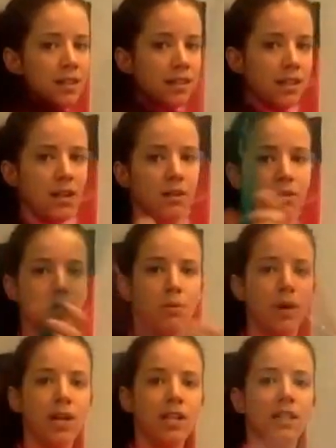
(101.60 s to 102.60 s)
So the
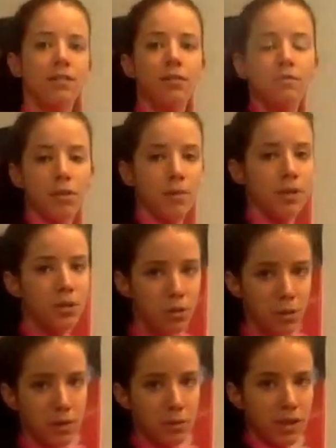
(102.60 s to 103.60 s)
way it's different from a
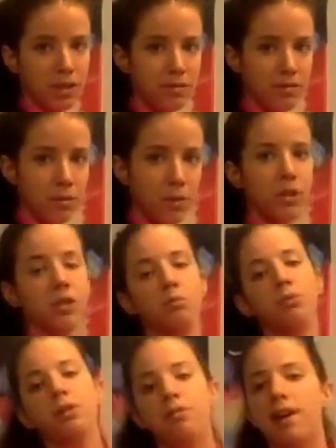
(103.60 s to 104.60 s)
2-beat weave, which is a
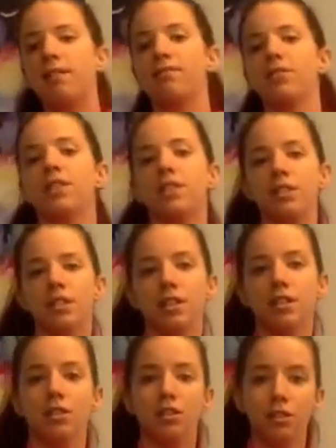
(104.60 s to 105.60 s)
prereq for this, you need
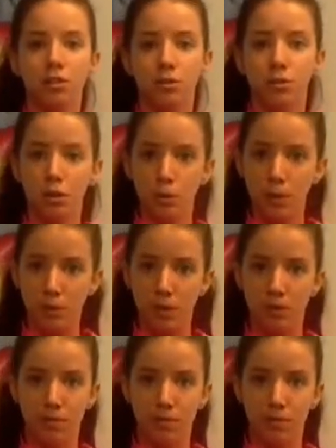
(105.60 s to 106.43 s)
to know how to do a 2-beat weave